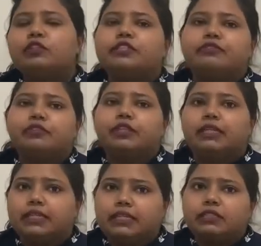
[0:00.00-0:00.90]
to check for the
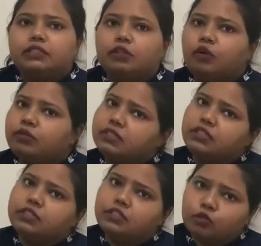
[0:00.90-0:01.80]
leakage in the
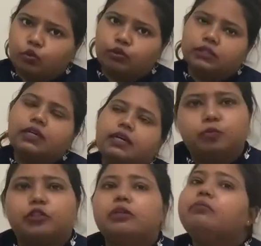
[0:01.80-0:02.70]
oxygen source.
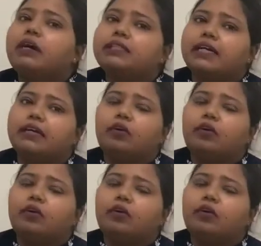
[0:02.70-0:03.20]
Smoking mask.